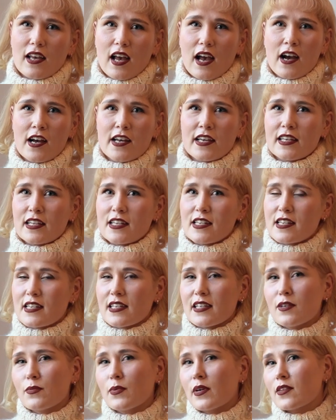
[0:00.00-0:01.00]
I can
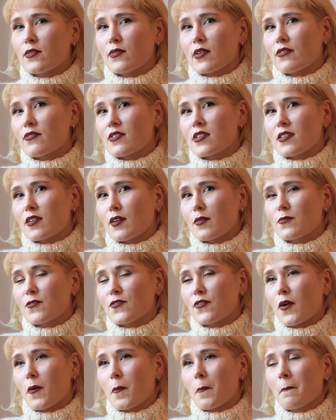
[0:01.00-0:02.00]
see where the reference comes
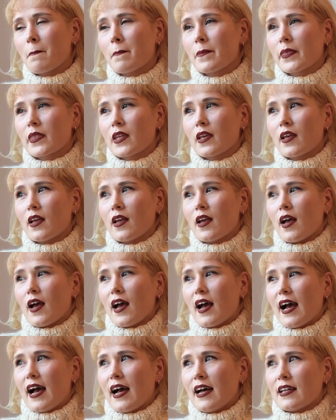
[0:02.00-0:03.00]
from,
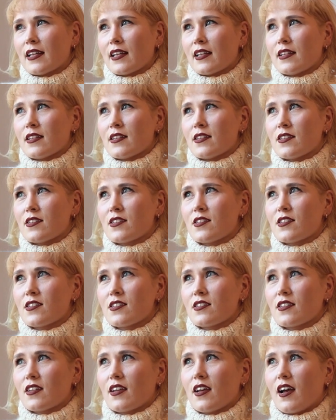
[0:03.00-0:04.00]
and
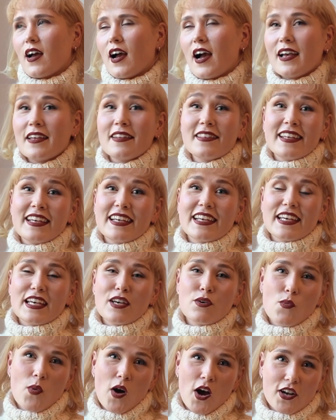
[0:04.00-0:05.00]
I think
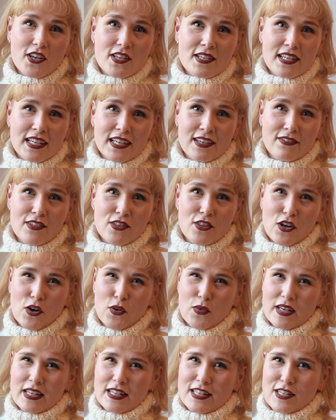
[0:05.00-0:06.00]
it works even
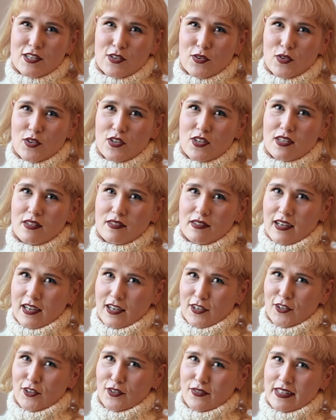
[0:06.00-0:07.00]
though it's not
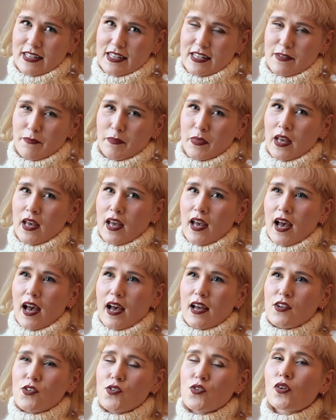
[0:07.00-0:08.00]
accurate.
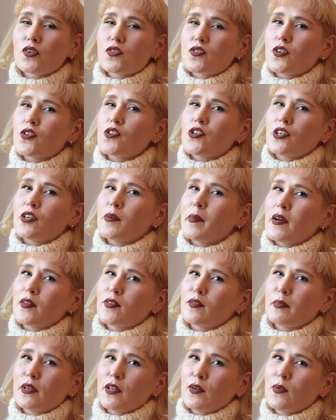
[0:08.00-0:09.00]
Not so sure
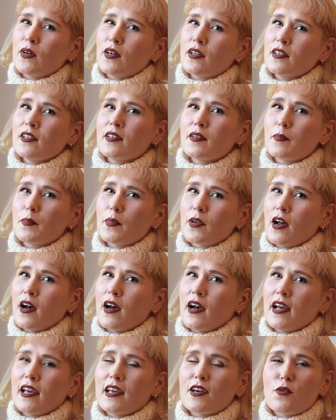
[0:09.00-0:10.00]
about the blue one, but
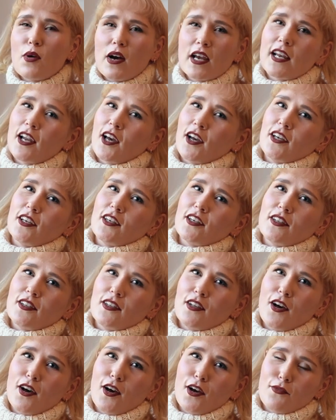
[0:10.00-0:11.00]
I quite like
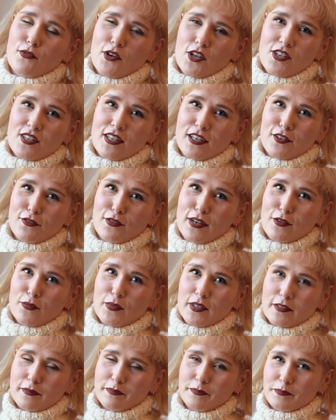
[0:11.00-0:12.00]
her rustic red
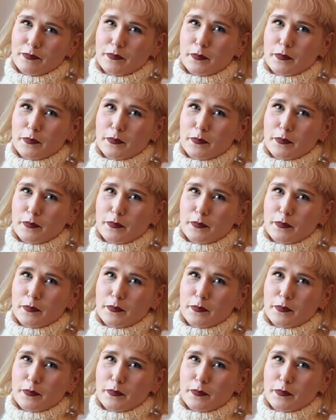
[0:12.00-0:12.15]
one.